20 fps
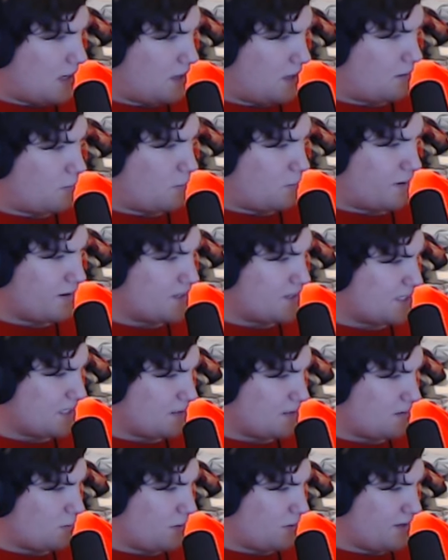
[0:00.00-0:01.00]
one
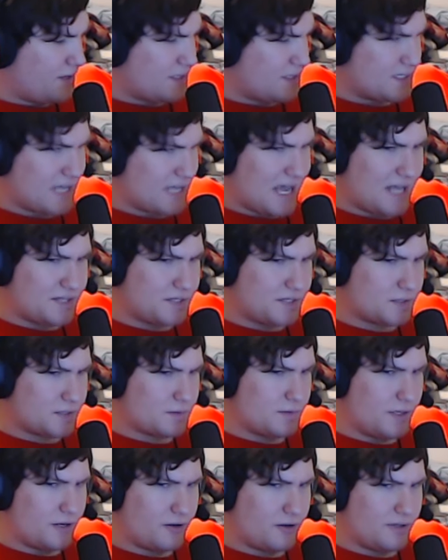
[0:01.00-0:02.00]
of these guys just
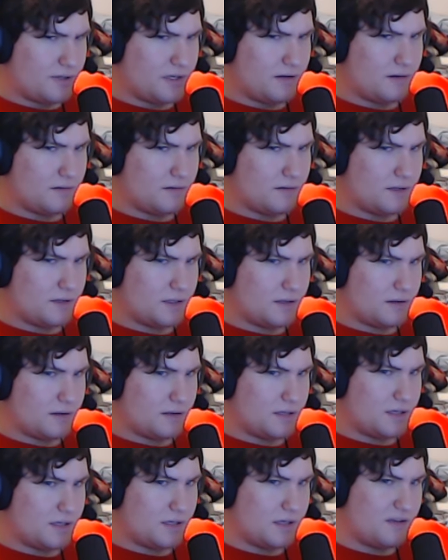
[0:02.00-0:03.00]
he
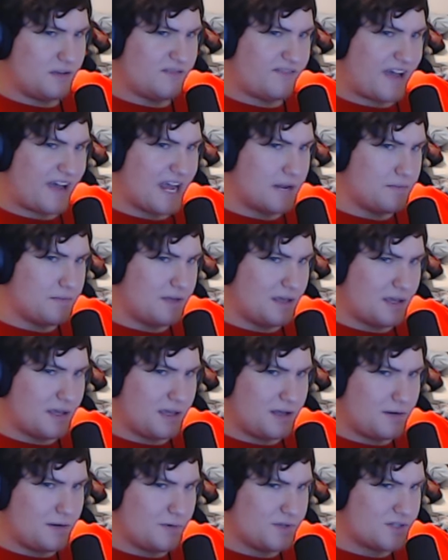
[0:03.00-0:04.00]
invited me in
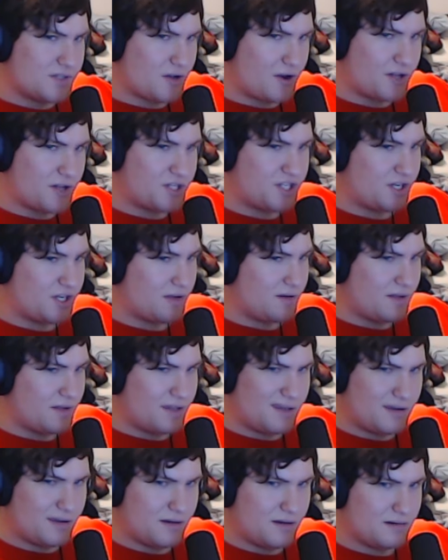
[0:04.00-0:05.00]
and we started
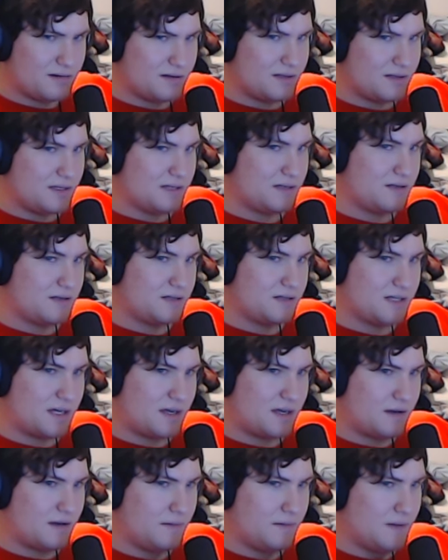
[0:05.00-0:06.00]
chilling and
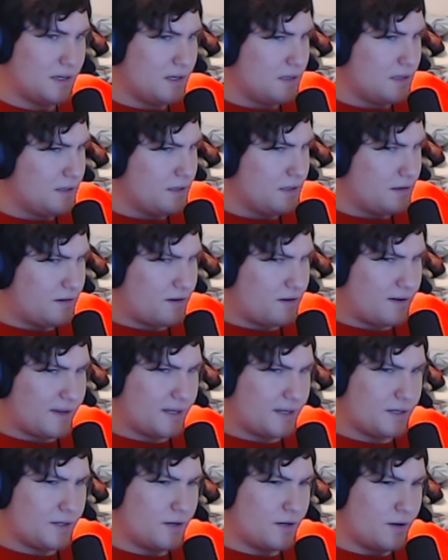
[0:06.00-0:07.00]
they're like
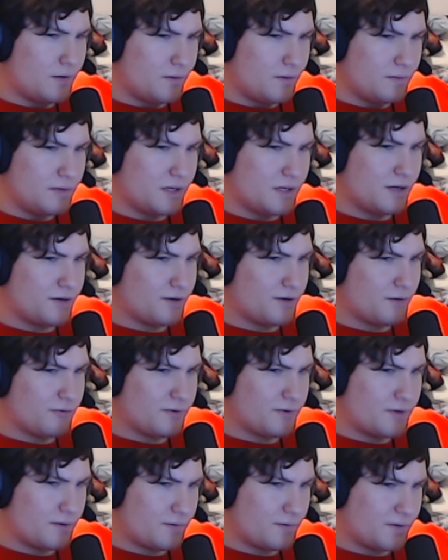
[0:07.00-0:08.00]
you're
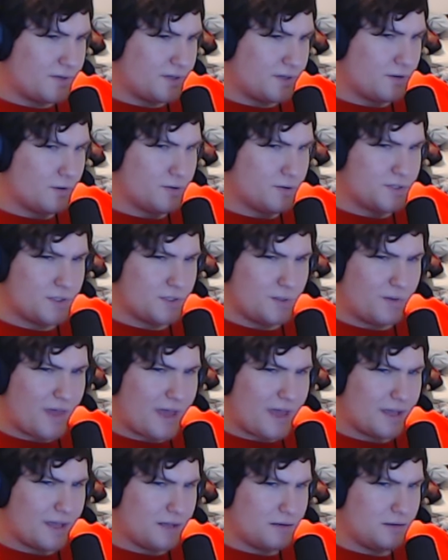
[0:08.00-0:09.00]
a really cool dude,
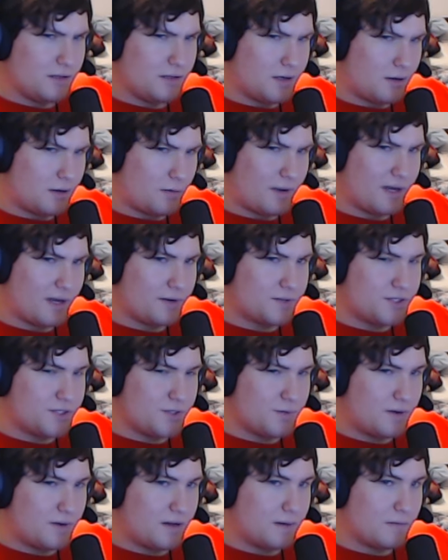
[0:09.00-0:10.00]
like why don't
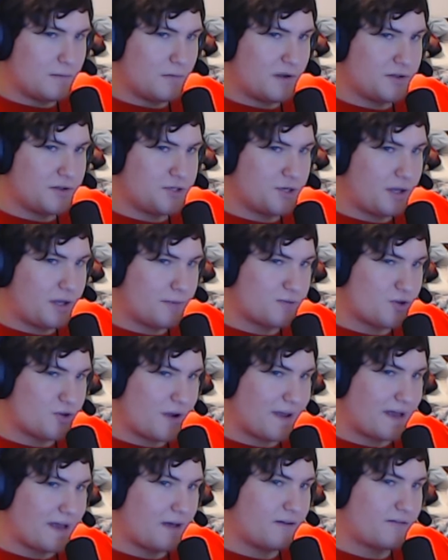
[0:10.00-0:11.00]
you come
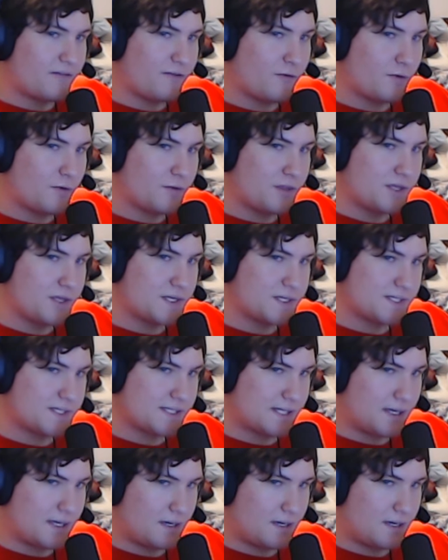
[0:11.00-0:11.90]
try out for this